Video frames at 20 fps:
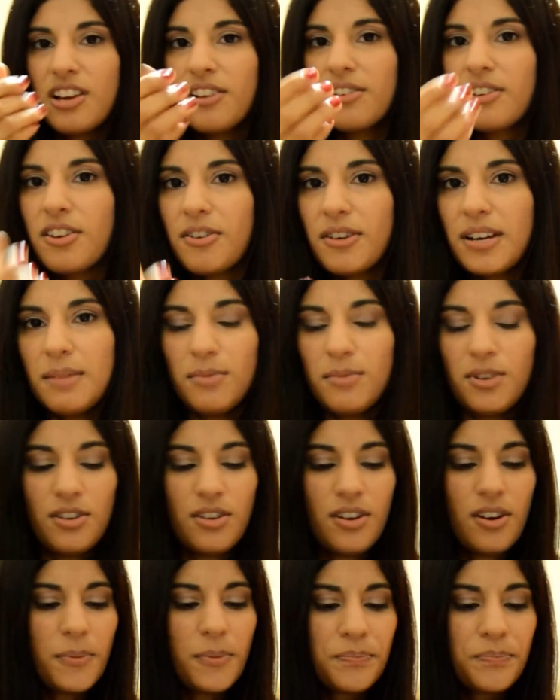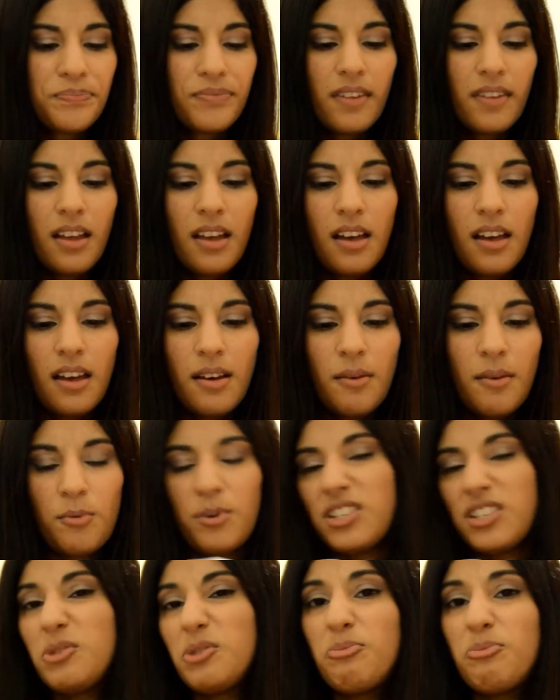cream, you know,
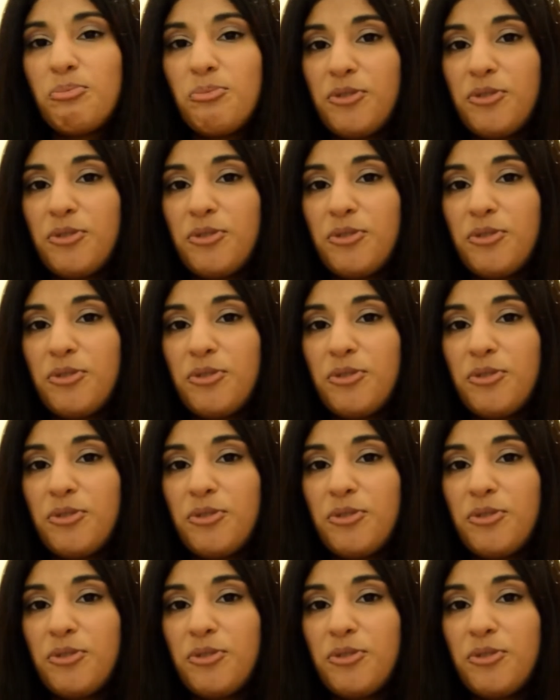which is,